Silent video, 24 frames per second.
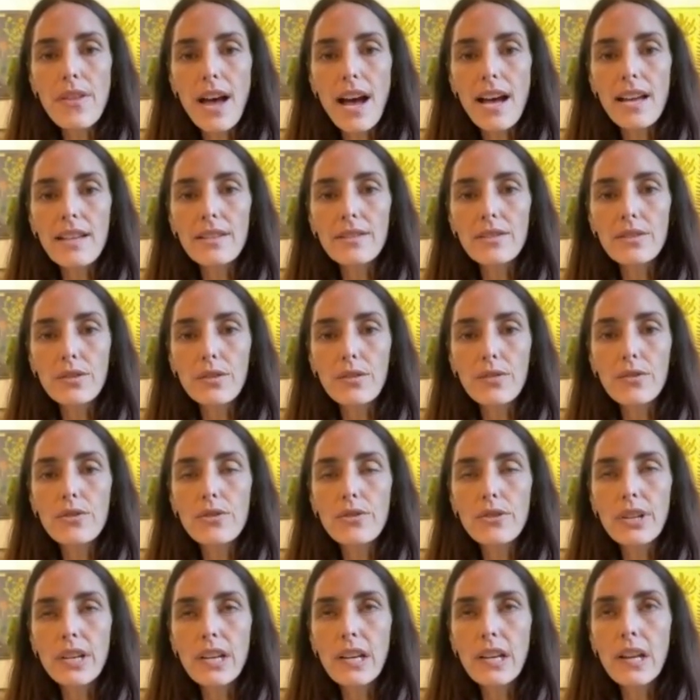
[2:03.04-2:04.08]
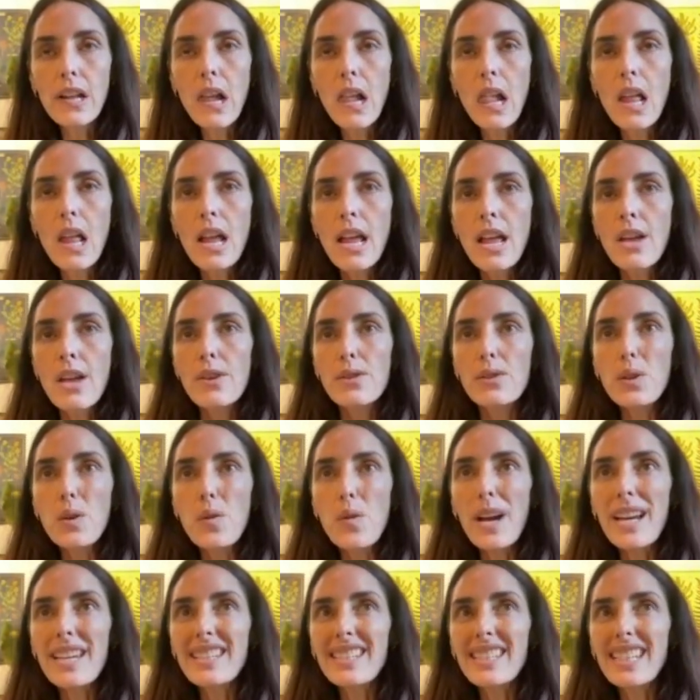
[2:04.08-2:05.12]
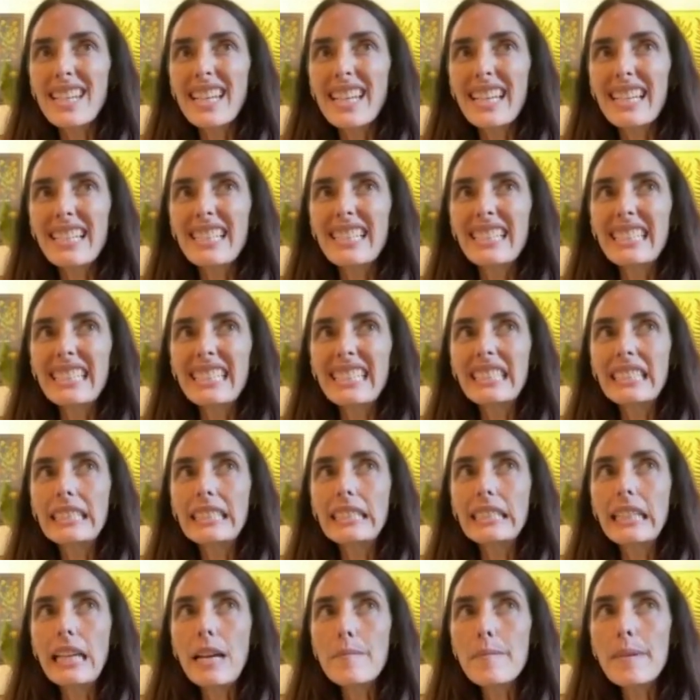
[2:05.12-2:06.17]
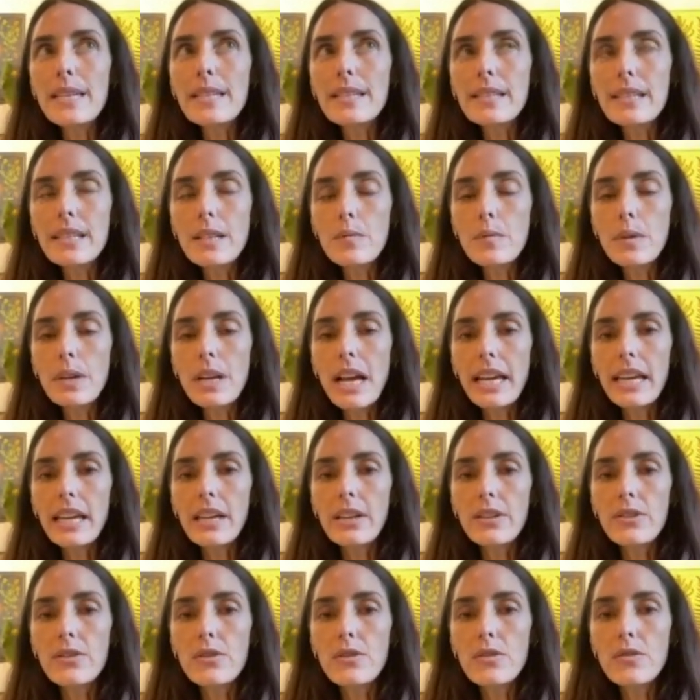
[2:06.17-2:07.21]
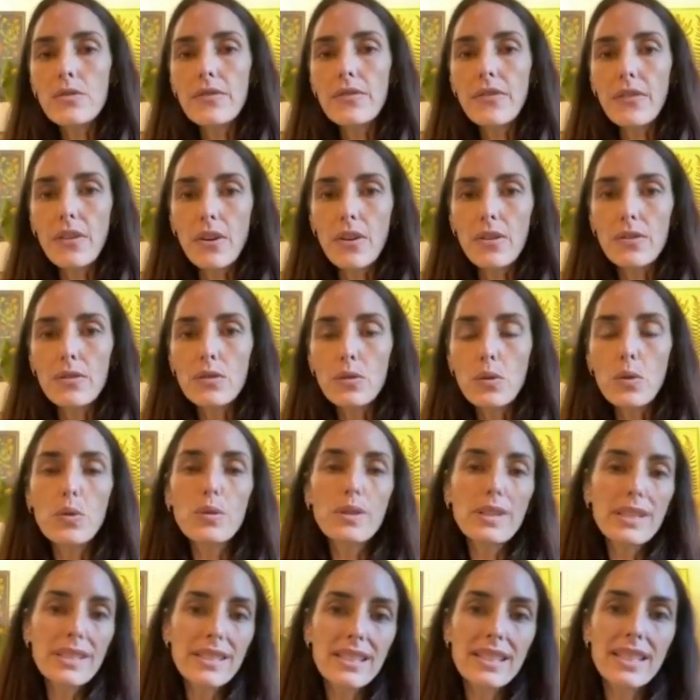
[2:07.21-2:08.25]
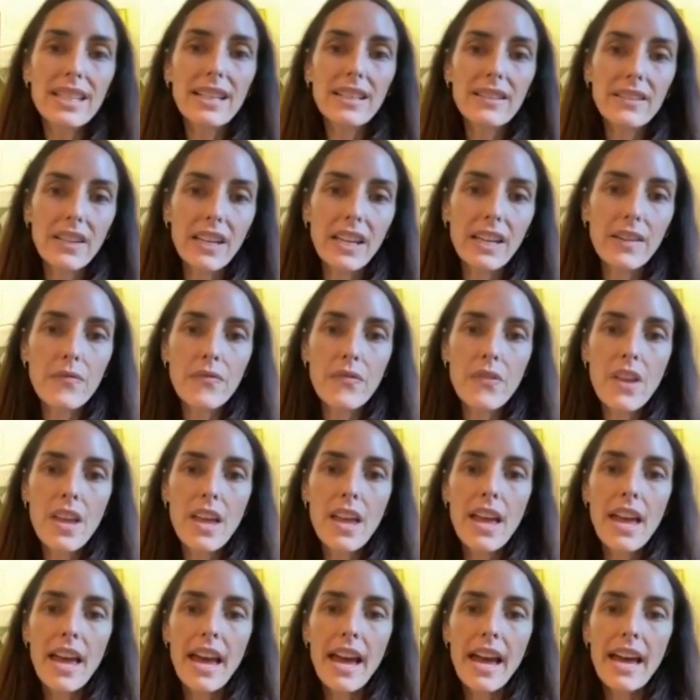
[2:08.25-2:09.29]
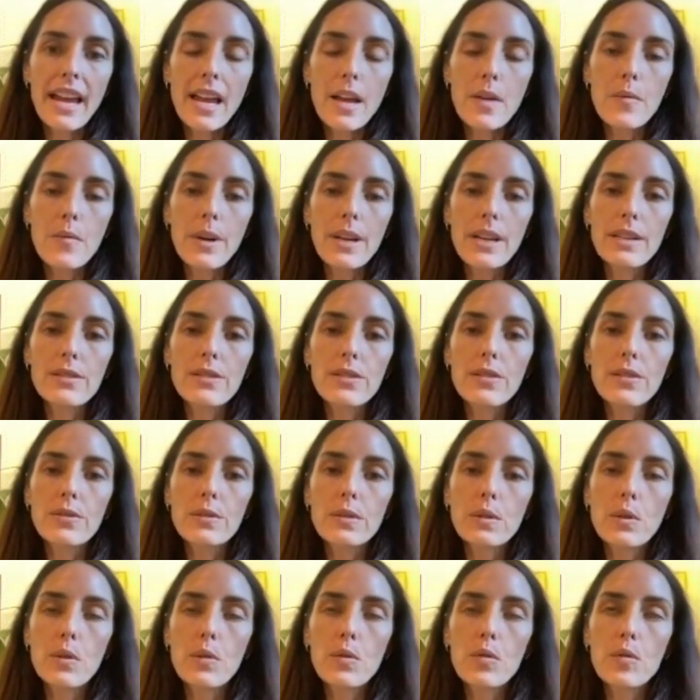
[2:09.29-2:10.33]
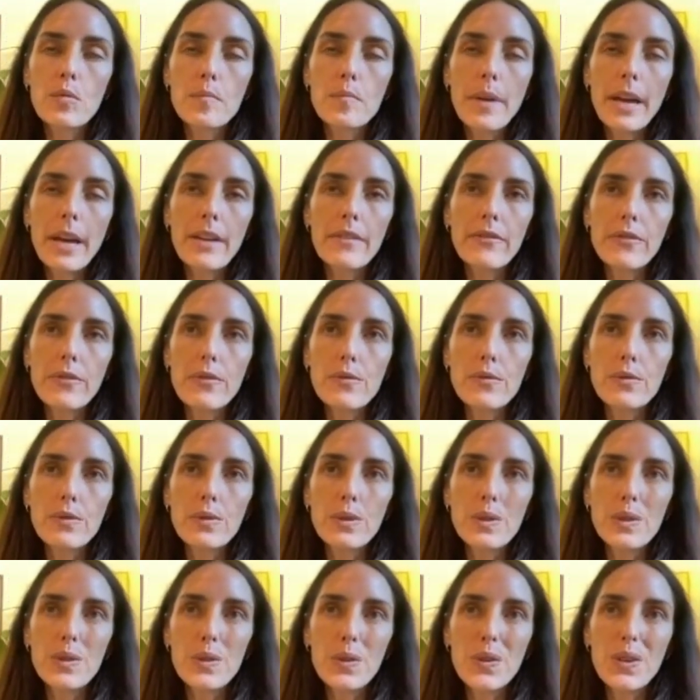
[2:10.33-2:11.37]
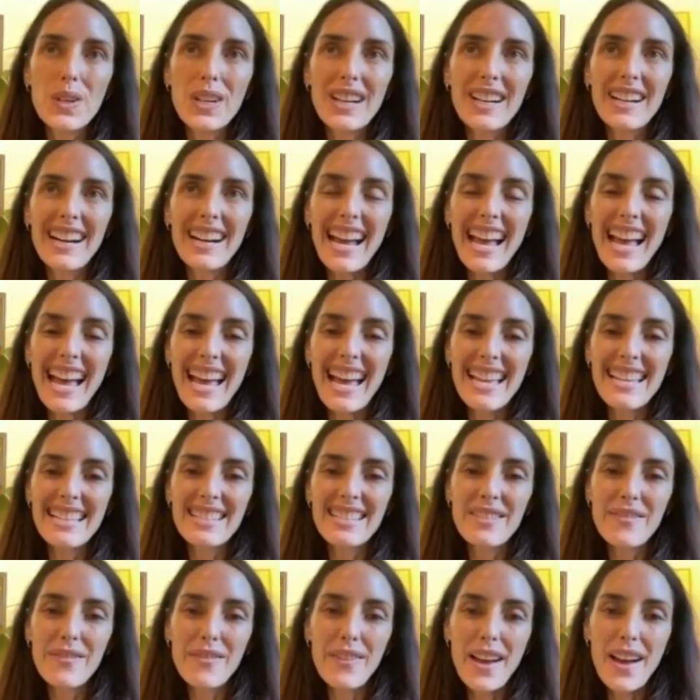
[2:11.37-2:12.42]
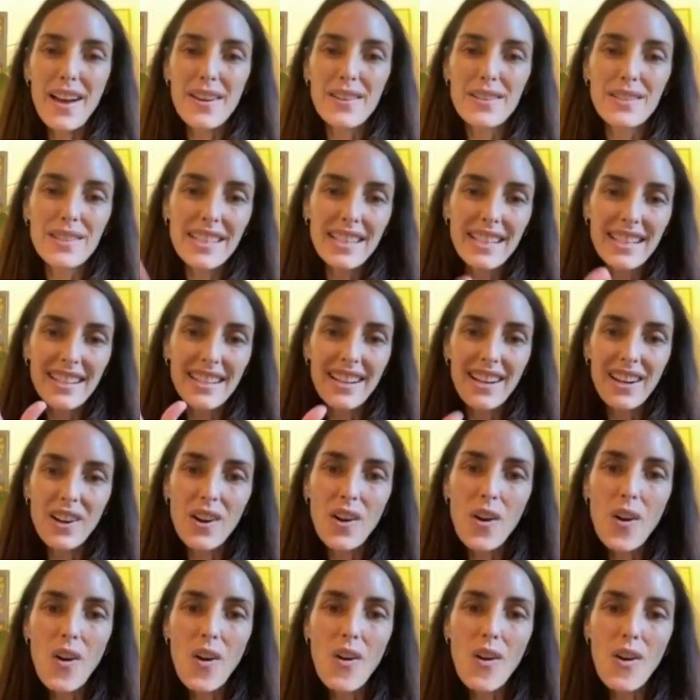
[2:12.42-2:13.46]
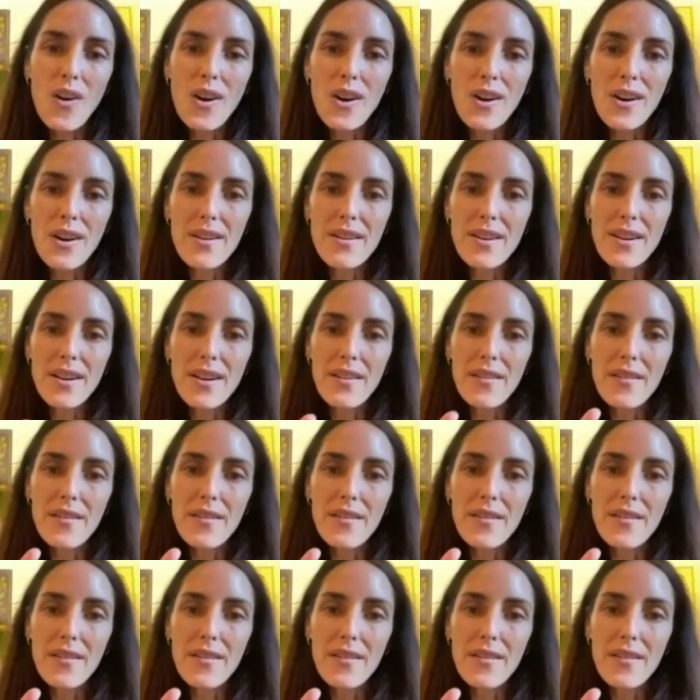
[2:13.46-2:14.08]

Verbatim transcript: that surgery. Mm-hmm. So hmm. I said, let me see what I can do first holistically. And I went into a local pet food store and found a, a card